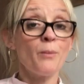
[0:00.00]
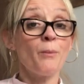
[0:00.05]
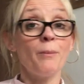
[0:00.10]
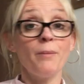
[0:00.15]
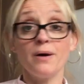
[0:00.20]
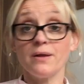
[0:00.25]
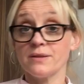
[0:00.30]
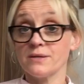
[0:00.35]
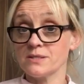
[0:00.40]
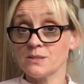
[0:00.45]

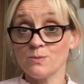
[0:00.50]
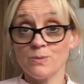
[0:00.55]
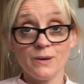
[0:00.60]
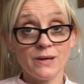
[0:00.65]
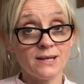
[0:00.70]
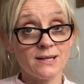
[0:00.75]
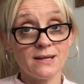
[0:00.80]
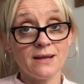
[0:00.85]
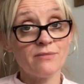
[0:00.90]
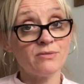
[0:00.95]
But the
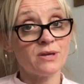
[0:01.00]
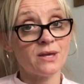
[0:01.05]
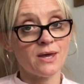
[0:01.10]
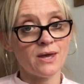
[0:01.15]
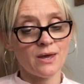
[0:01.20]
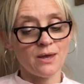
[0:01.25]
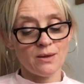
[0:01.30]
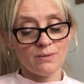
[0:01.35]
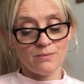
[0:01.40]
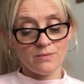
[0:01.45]
spring never
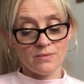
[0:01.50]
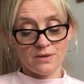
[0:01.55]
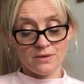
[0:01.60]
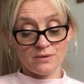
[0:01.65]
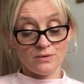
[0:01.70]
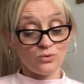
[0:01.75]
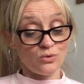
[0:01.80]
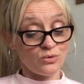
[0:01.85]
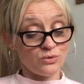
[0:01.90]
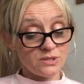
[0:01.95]
came,
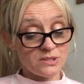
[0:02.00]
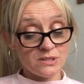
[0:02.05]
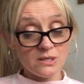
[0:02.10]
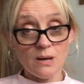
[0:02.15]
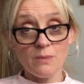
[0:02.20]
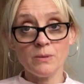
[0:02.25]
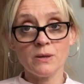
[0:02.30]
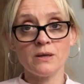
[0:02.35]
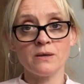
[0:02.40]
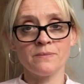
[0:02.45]
nor the
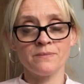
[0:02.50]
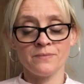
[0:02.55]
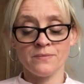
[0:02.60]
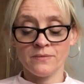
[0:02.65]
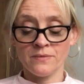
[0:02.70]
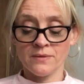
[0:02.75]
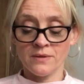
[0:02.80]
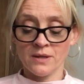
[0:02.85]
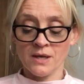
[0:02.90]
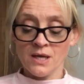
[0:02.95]
summer.
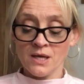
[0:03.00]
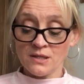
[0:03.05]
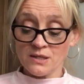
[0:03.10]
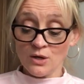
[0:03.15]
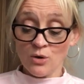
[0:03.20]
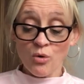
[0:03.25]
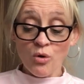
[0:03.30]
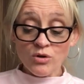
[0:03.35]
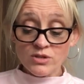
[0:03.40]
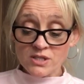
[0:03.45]
The
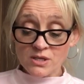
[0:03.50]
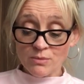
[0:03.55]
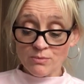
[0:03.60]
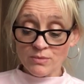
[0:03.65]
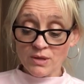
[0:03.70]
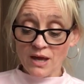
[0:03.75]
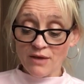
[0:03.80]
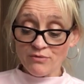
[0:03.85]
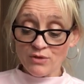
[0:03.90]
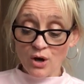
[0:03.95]
autumn
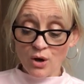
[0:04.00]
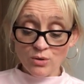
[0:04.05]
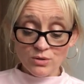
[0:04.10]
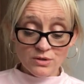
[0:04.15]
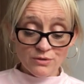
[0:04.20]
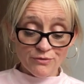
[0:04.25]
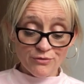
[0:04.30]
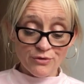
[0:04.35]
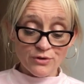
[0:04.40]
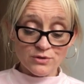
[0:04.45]
gave
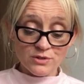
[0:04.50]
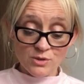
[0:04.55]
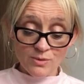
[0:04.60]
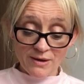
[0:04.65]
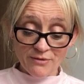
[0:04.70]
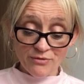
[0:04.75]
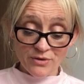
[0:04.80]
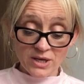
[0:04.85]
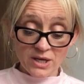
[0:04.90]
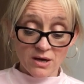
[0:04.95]
golden fruit to
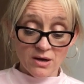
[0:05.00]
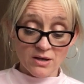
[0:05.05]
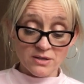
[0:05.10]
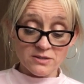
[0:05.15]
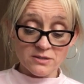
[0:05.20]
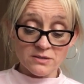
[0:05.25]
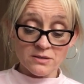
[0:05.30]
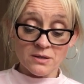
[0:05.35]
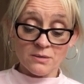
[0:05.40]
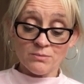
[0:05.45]
every
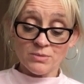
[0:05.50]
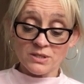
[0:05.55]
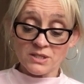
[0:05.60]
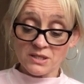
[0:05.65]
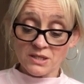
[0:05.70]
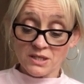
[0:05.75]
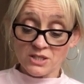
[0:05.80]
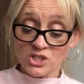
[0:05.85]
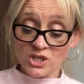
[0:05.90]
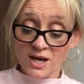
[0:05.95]
garden, but to
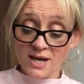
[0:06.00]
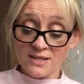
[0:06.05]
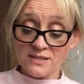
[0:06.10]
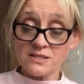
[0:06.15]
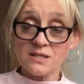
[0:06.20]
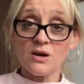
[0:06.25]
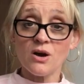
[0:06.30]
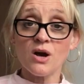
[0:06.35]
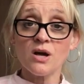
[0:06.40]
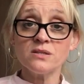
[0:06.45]
the giant's
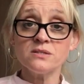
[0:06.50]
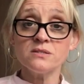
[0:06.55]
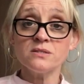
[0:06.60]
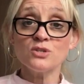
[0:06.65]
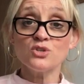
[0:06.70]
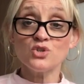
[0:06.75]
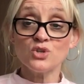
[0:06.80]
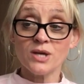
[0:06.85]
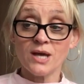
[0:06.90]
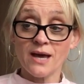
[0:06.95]
garden
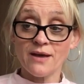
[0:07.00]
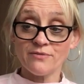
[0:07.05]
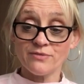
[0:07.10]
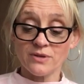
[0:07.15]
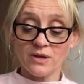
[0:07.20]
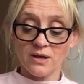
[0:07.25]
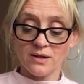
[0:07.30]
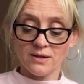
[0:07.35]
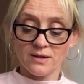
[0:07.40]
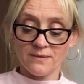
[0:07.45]
she gave
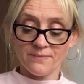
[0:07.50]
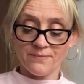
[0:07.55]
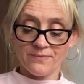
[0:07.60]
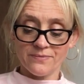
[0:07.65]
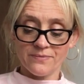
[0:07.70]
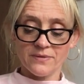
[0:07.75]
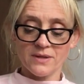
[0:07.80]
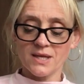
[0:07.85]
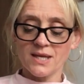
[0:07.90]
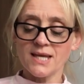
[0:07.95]
none.
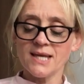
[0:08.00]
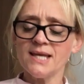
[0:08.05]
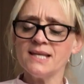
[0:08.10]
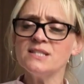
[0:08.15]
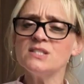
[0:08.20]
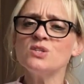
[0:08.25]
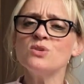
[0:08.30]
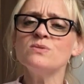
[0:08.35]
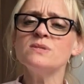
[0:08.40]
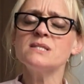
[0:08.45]

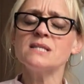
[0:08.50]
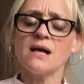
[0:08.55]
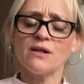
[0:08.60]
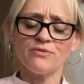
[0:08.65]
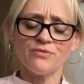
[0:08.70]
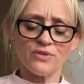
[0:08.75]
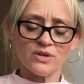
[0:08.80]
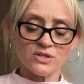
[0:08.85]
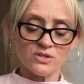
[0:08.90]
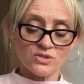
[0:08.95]
"He's too
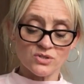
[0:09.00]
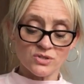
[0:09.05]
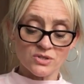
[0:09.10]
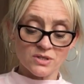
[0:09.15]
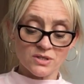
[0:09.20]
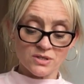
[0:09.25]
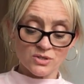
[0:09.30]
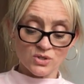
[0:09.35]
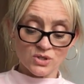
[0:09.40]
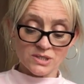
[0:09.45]
selfish,"
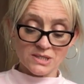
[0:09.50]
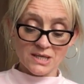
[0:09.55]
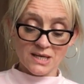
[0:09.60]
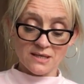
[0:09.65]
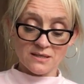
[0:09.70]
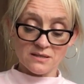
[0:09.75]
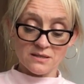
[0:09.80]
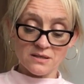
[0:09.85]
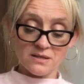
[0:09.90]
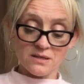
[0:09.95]
she
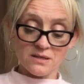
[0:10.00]
said.